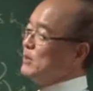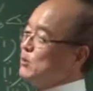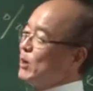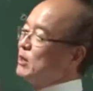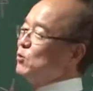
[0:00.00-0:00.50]
this,
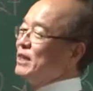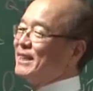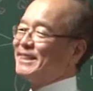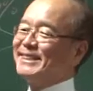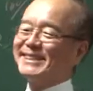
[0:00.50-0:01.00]
what we
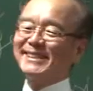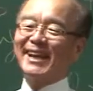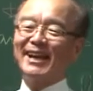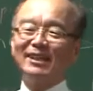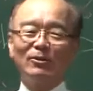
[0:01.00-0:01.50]

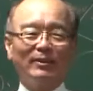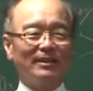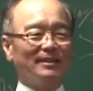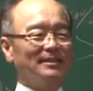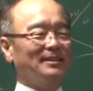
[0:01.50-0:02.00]
understand
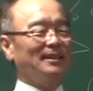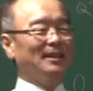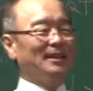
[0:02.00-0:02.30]
was